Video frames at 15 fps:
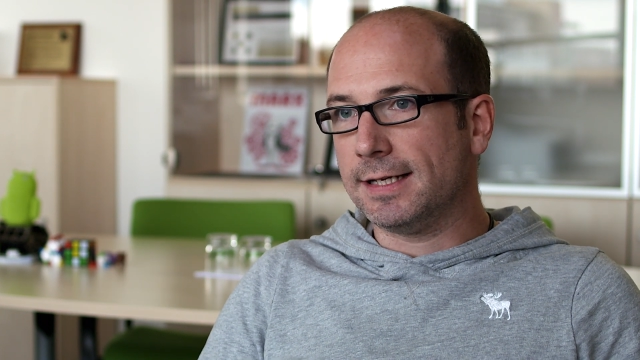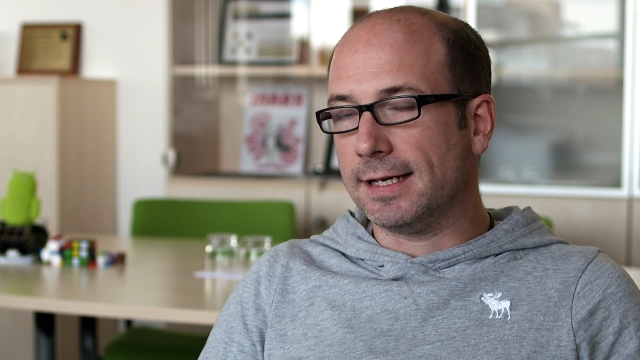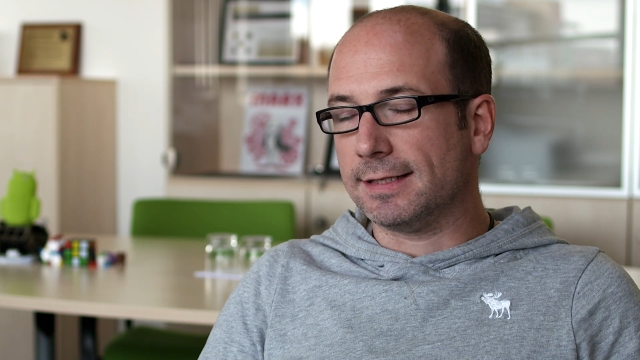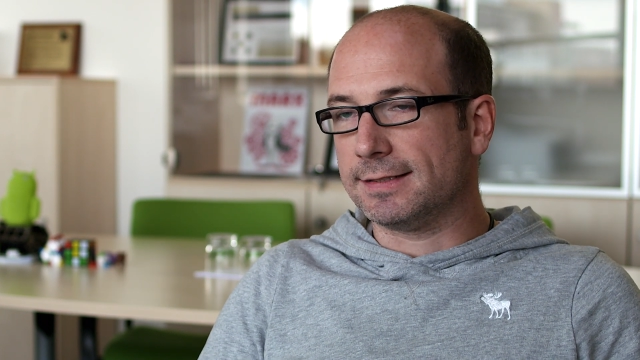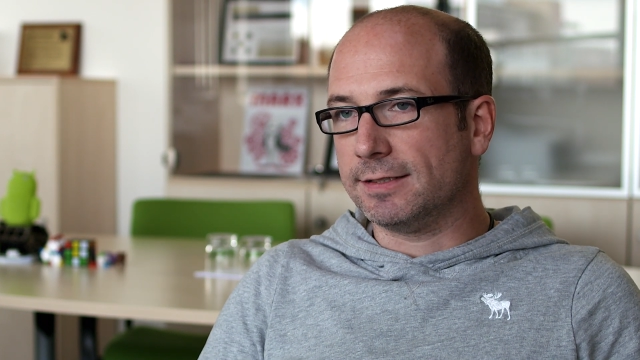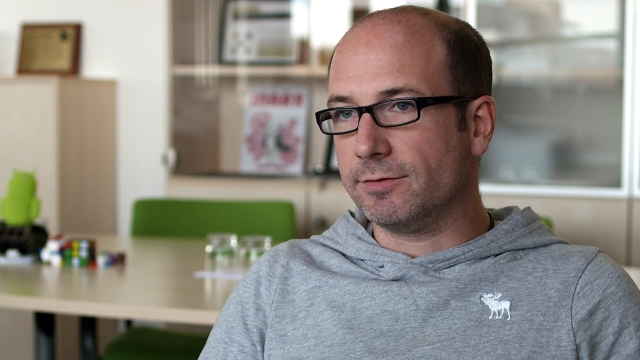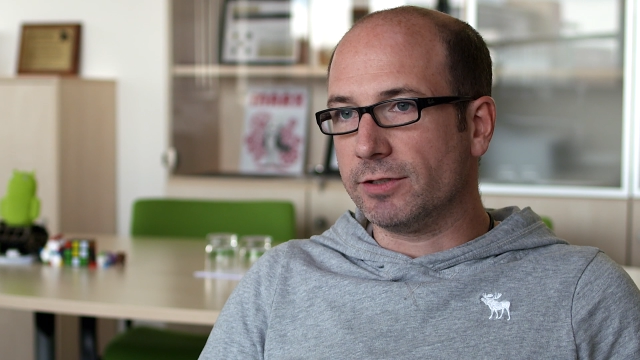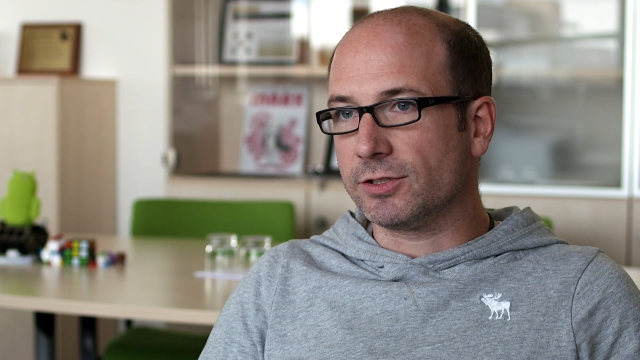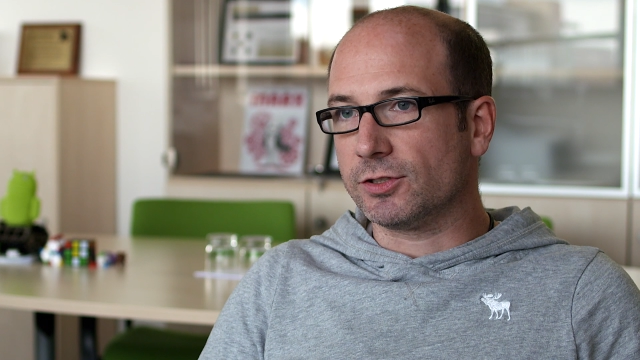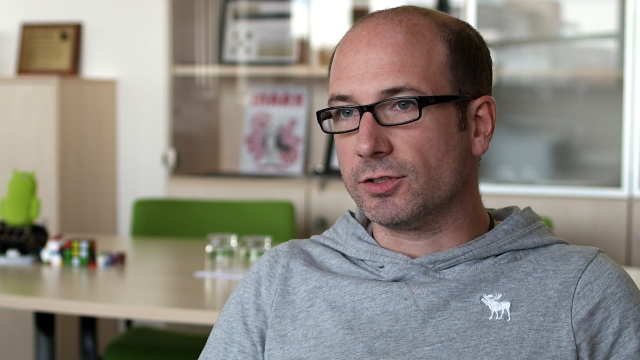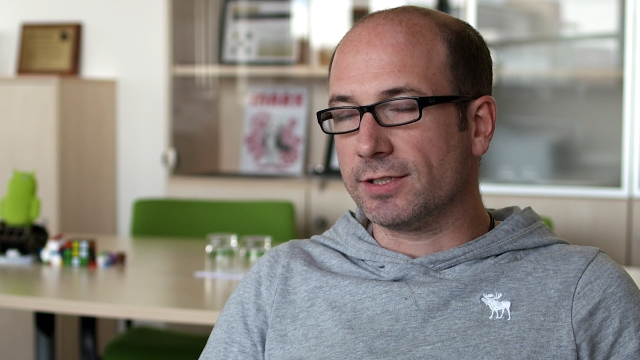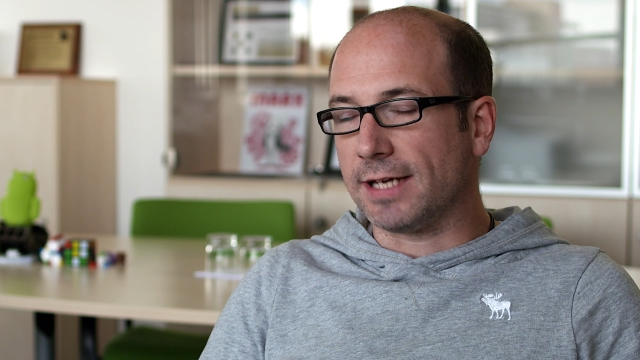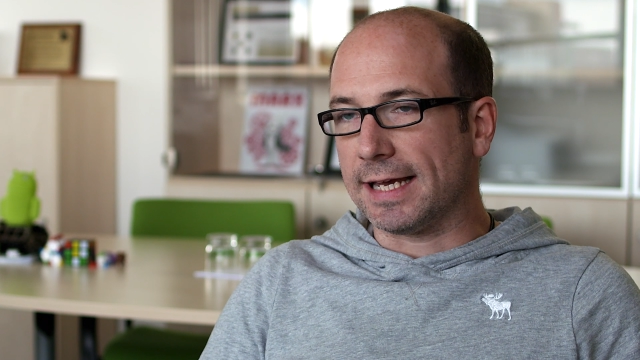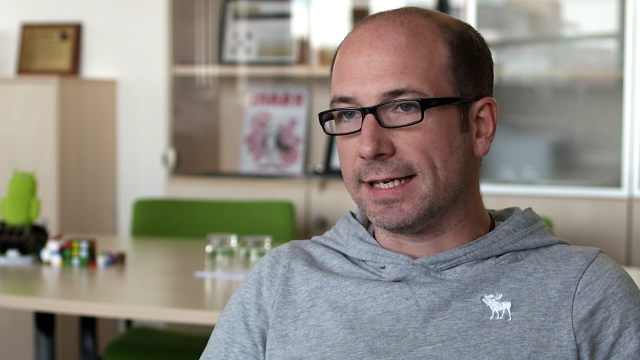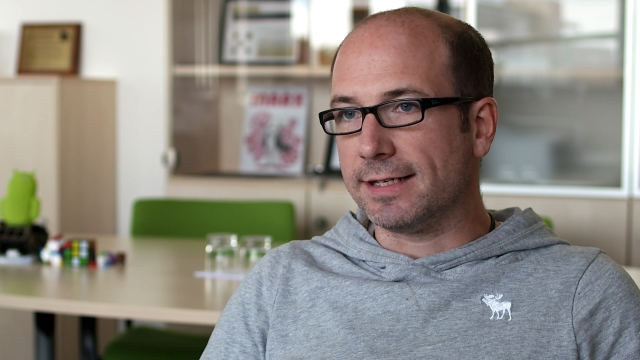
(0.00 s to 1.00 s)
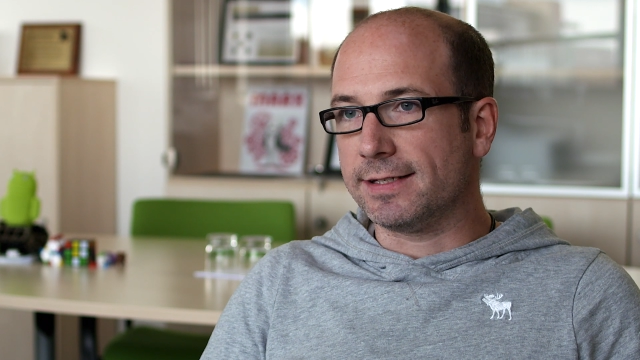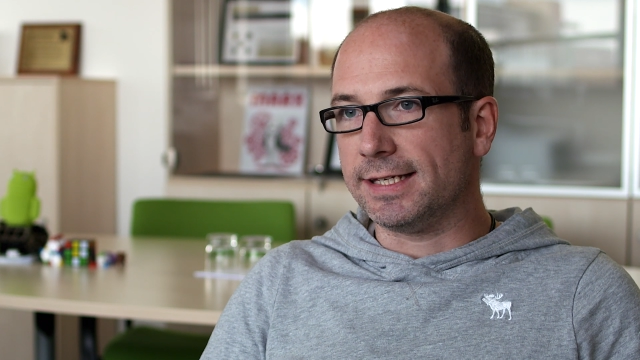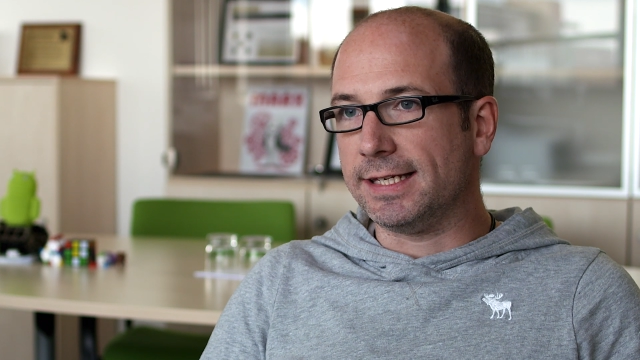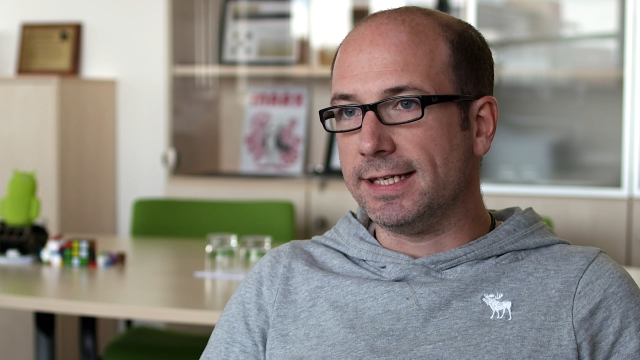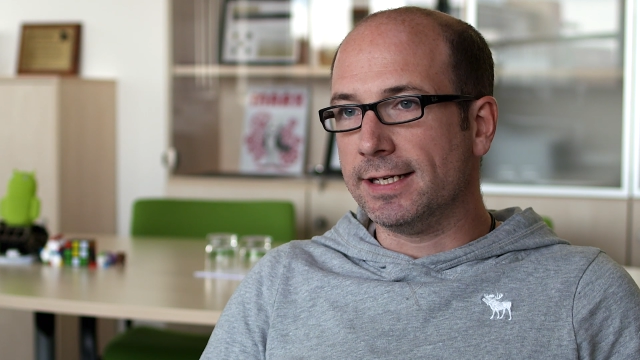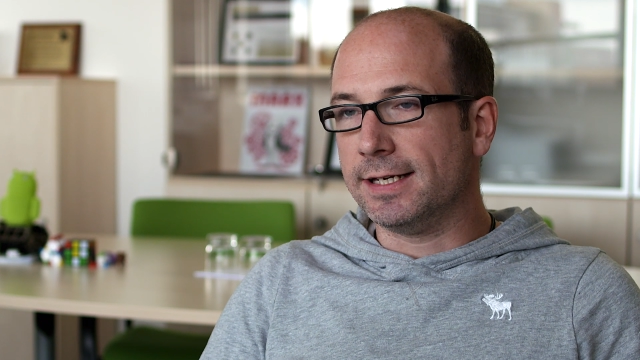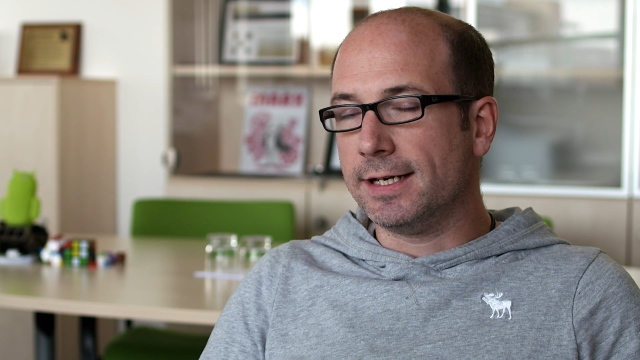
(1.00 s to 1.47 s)
and civil
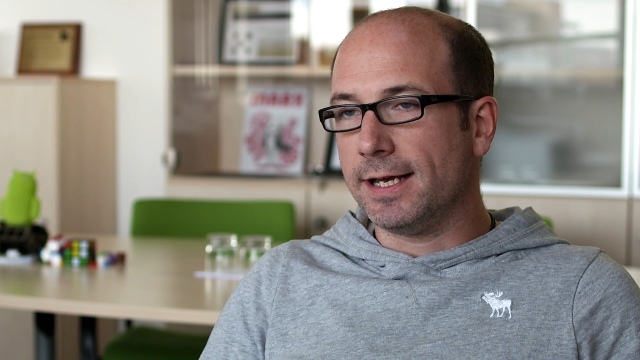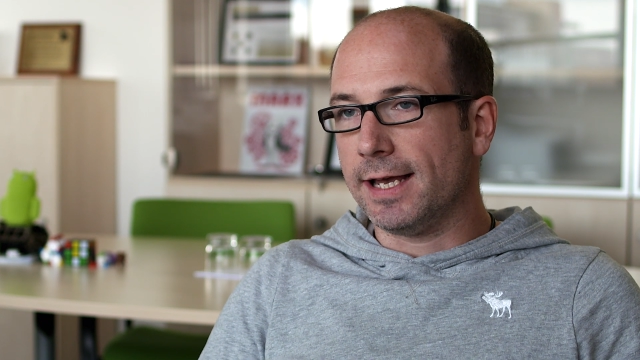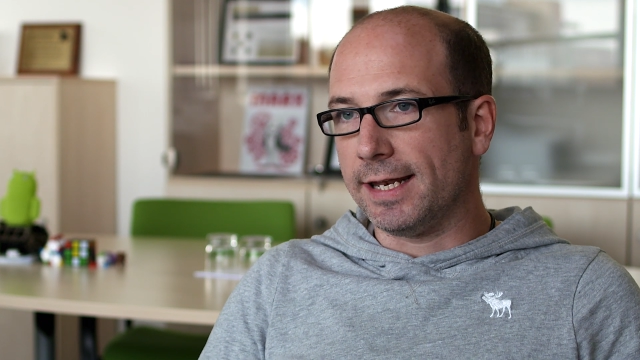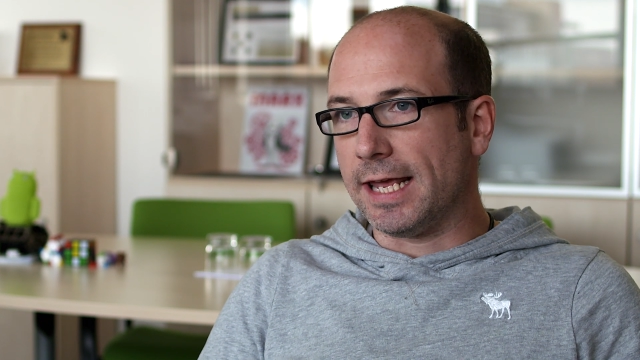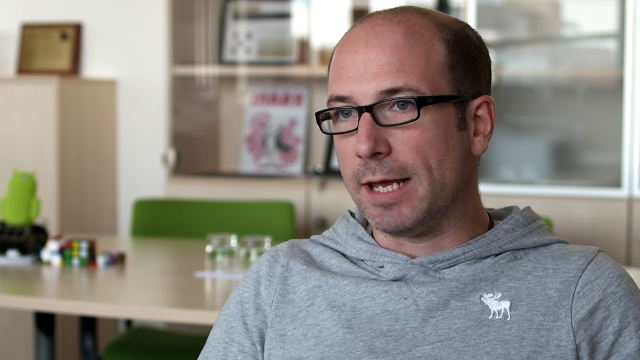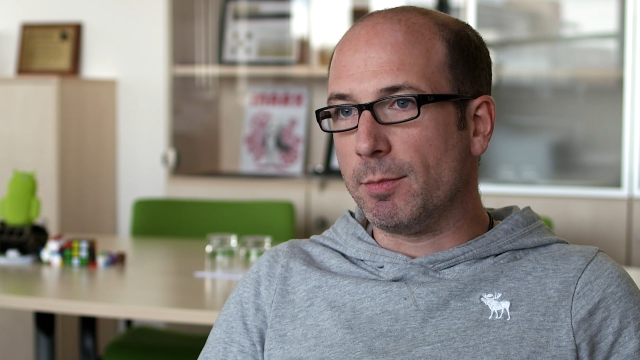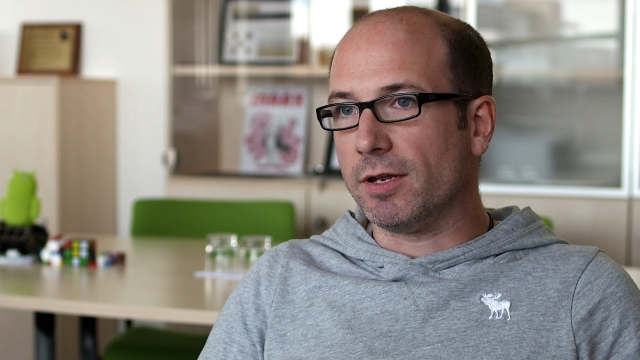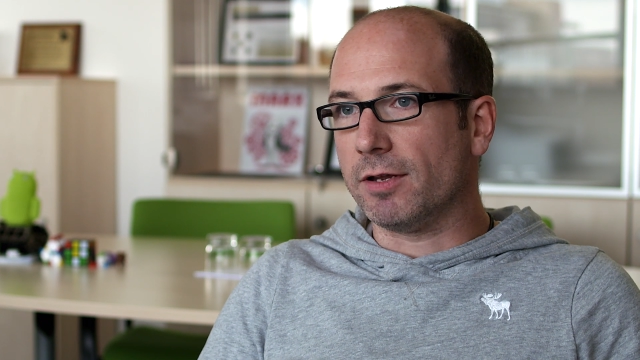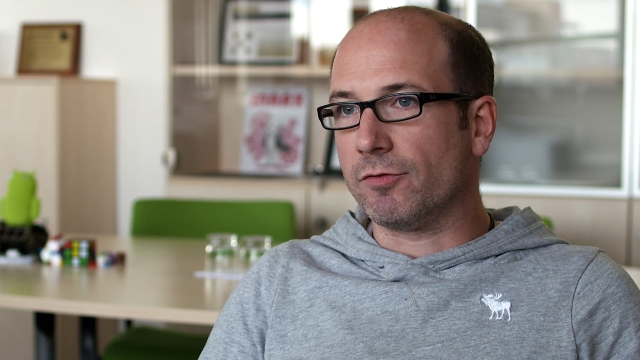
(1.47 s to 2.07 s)
society enable